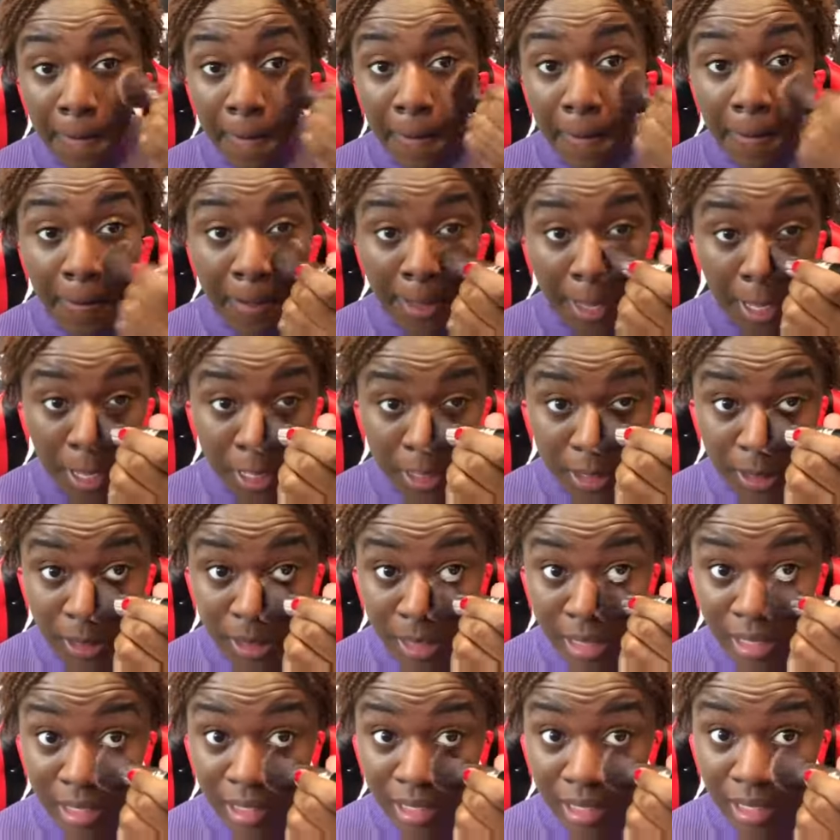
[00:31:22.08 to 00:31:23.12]
Okay,
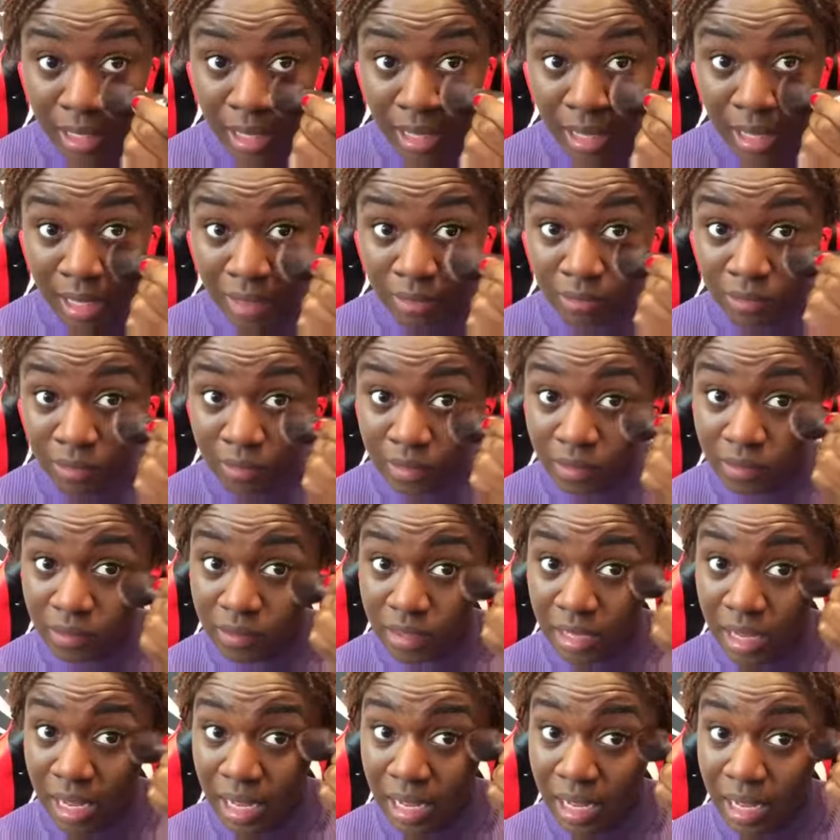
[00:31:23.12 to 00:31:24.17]
so then, as you can
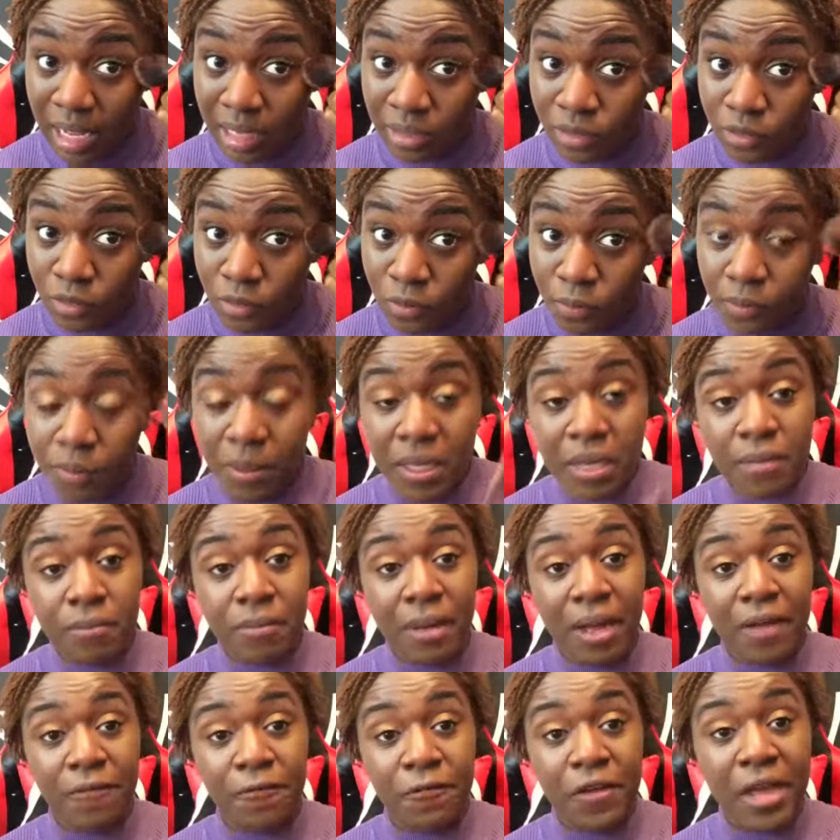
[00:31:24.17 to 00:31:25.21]
see, I do beat
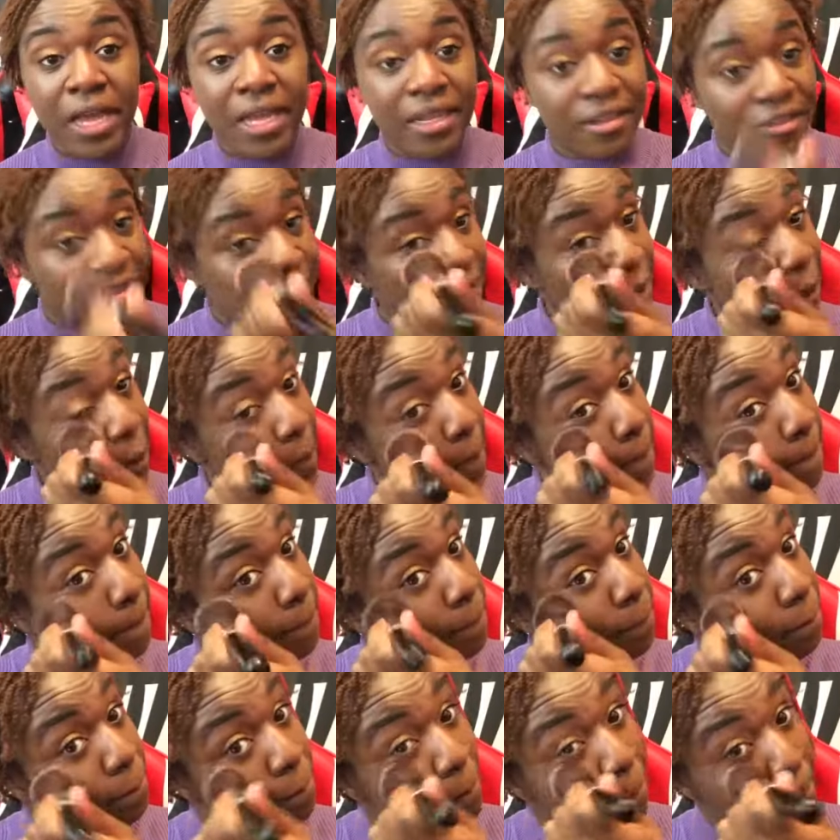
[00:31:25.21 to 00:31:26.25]
my face
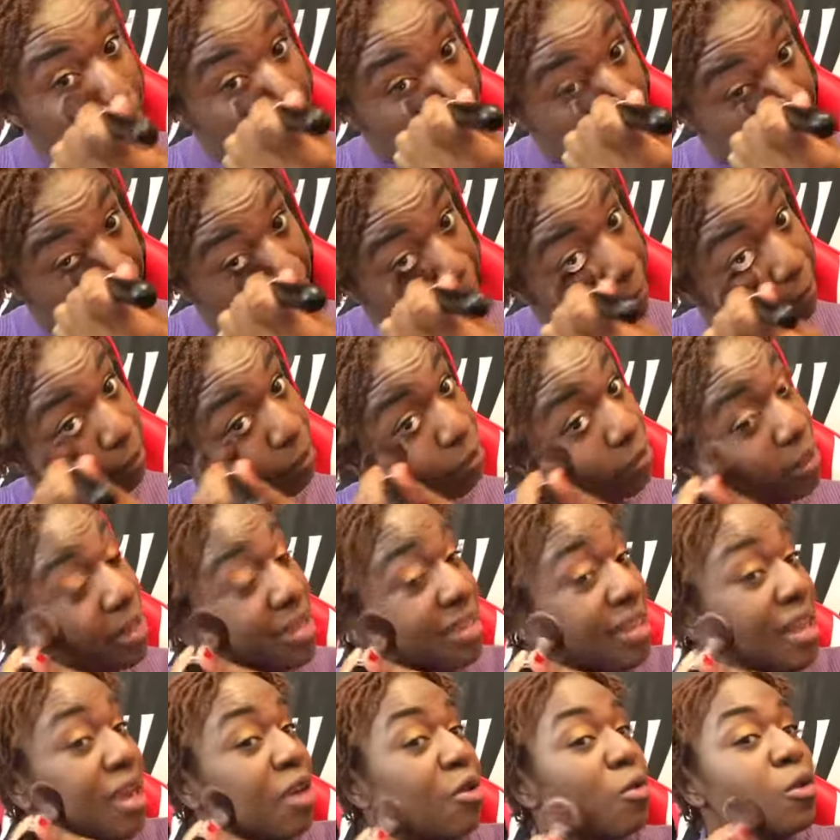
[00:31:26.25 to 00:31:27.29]

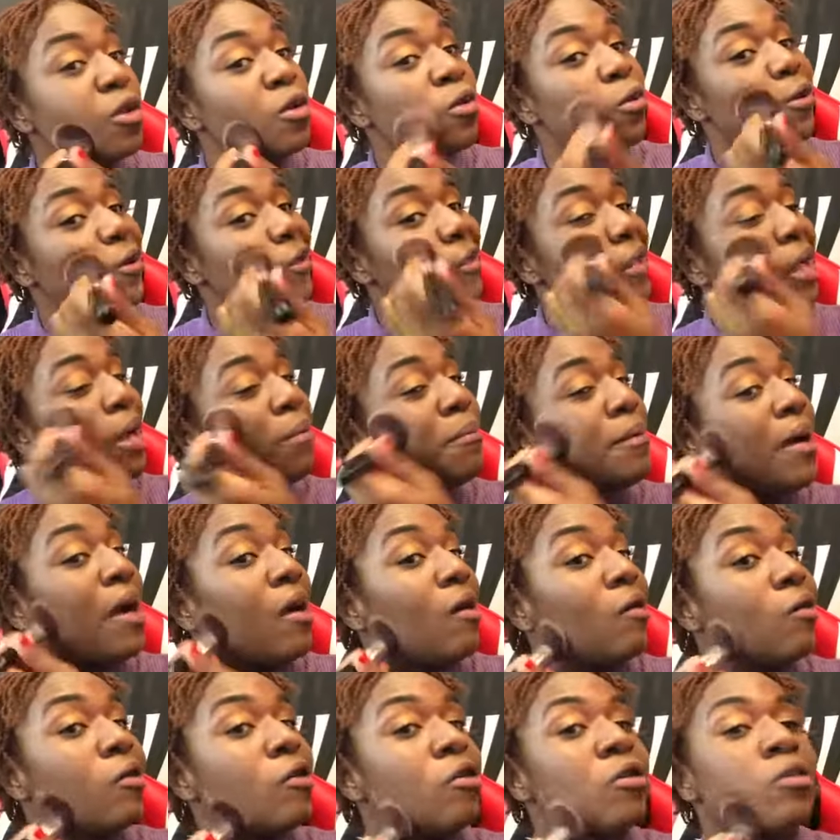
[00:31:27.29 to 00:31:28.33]
because I really want that
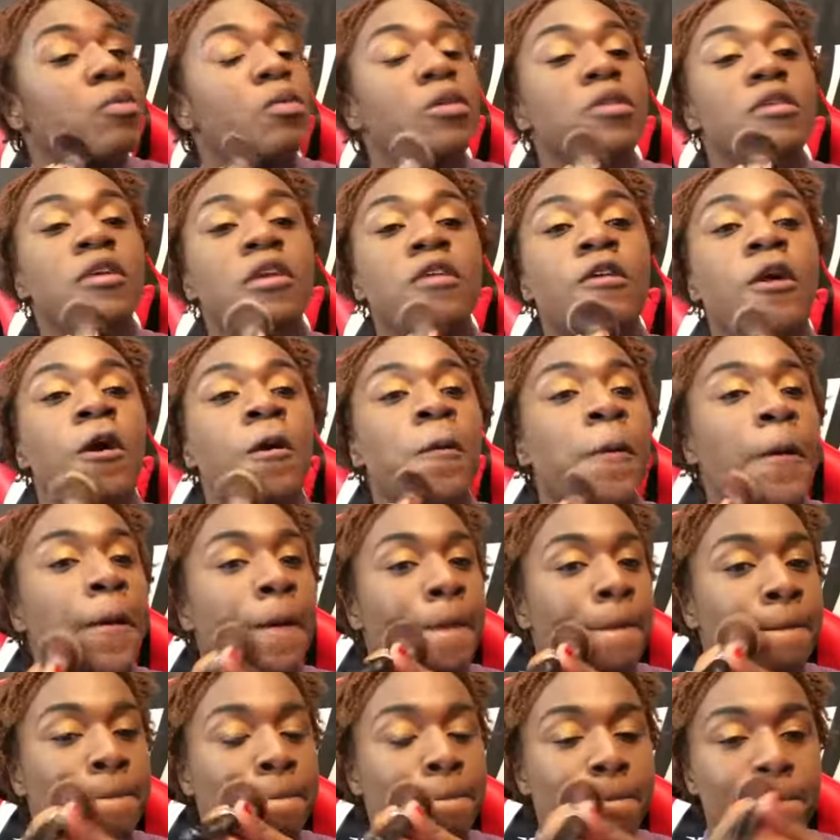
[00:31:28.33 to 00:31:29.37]
powder to really go
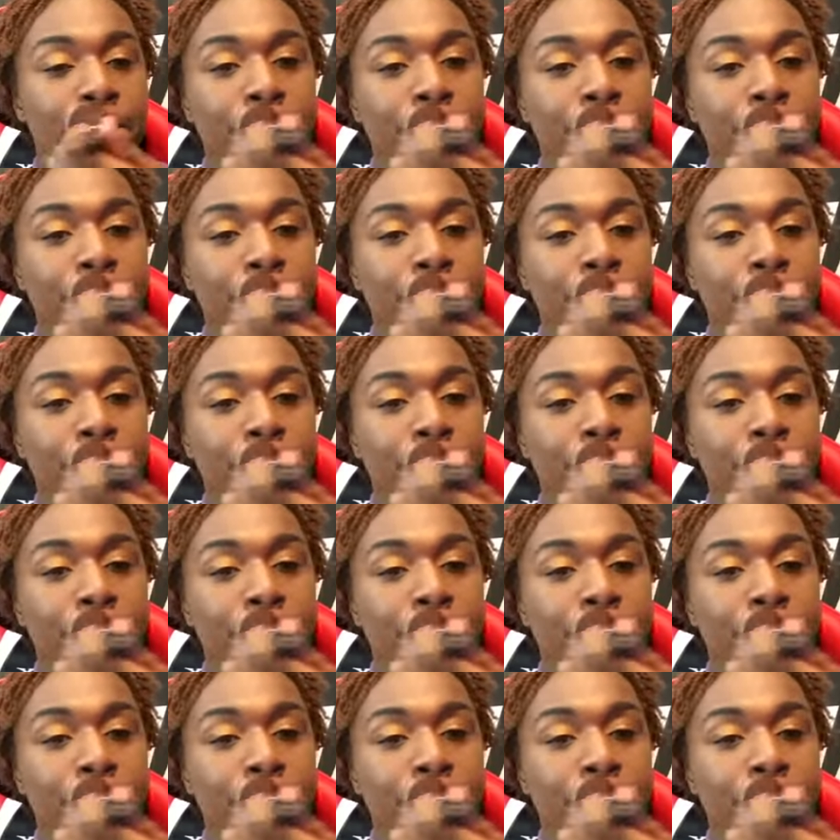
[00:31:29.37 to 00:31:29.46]
in.